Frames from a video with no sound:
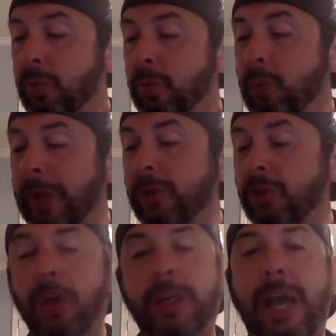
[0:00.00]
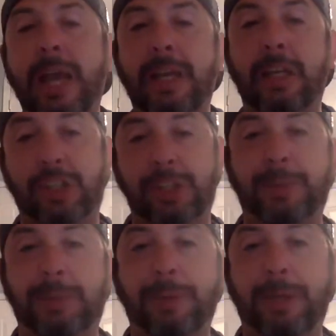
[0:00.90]
When you look at a
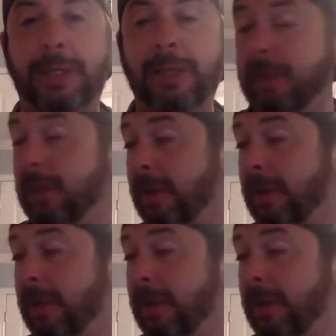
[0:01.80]
GPP,